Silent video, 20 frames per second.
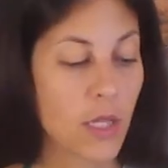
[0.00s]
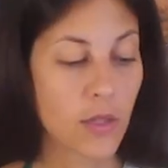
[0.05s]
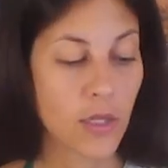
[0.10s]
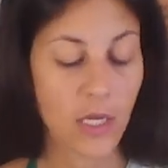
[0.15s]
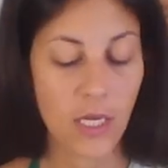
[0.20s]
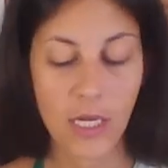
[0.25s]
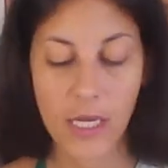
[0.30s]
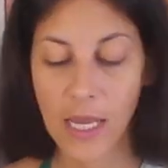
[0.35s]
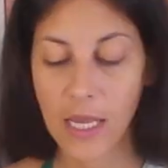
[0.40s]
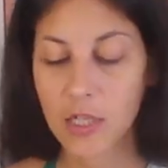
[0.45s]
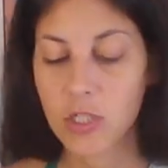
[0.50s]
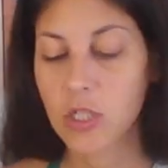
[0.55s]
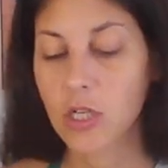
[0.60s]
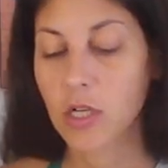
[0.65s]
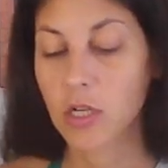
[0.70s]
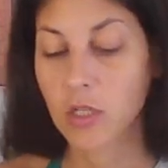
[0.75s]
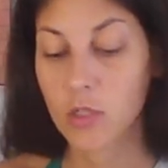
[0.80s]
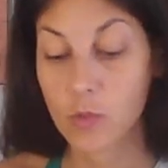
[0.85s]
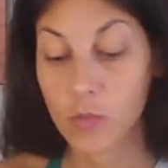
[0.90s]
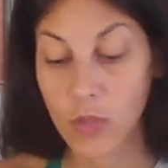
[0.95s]
the connection
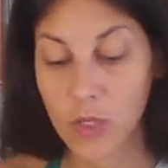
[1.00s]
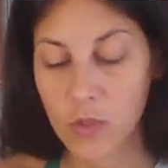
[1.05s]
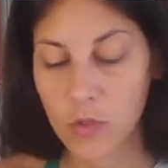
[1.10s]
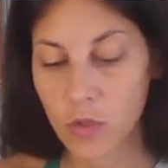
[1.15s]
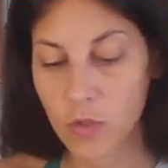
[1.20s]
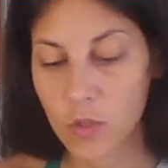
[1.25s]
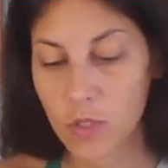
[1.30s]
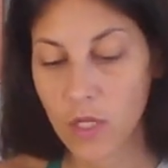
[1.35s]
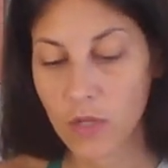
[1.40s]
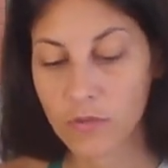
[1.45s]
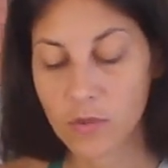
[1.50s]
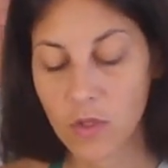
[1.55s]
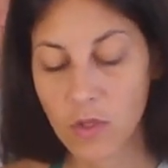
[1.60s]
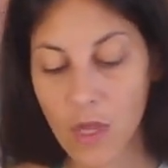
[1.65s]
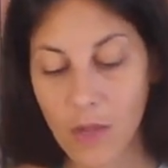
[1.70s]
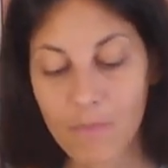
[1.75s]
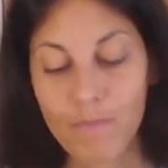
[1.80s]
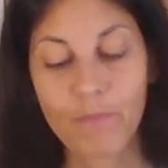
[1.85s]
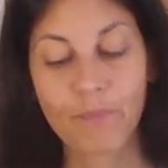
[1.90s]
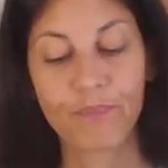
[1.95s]
and express yourself to
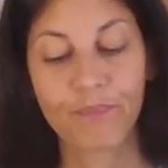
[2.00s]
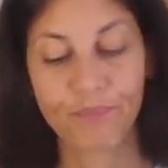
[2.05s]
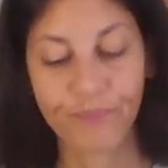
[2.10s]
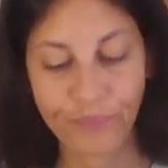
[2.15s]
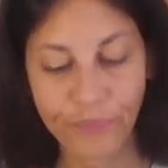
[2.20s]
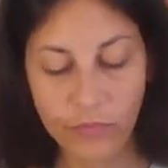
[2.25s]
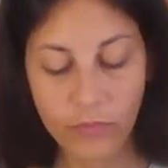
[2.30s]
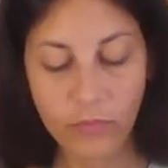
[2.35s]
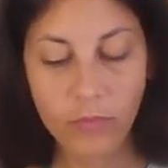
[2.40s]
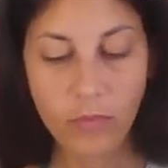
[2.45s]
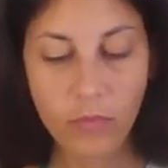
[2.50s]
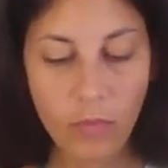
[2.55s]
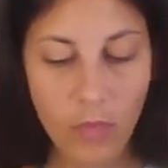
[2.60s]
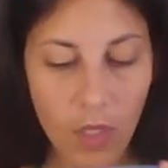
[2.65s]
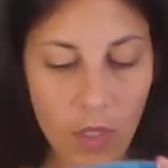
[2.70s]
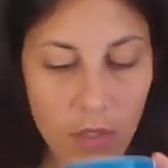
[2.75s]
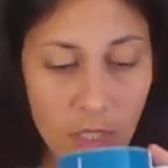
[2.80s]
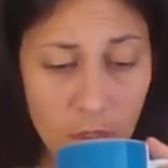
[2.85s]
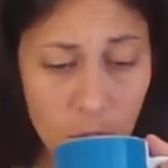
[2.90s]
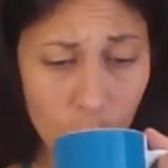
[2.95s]
them.
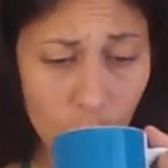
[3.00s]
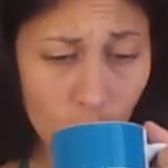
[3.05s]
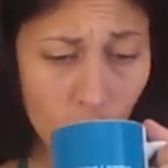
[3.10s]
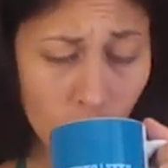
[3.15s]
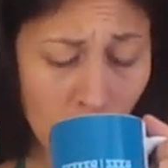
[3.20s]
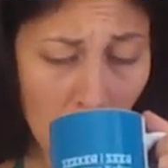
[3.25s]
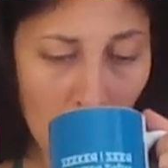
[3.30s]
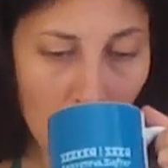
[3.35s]
That's cool.